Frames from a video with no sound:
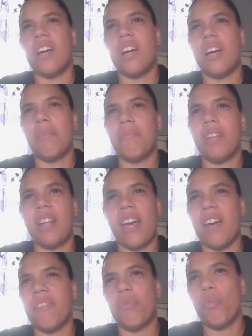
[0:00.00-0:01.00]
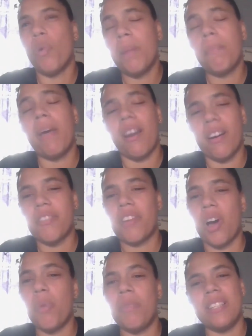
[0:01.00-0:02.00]
and I have one pair of
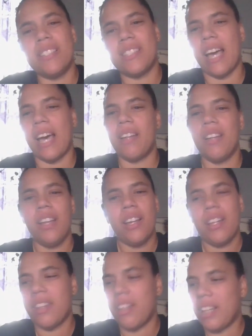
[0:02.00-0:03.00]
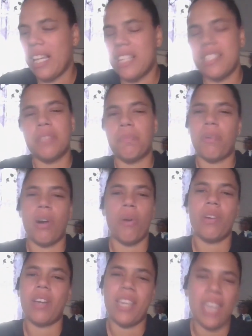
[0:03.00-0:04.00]
Kobe's that the laces
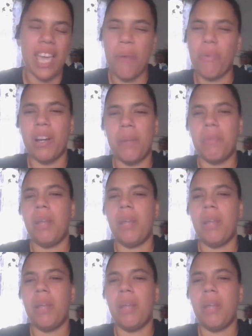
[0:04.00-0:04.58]
broke. I can't wear them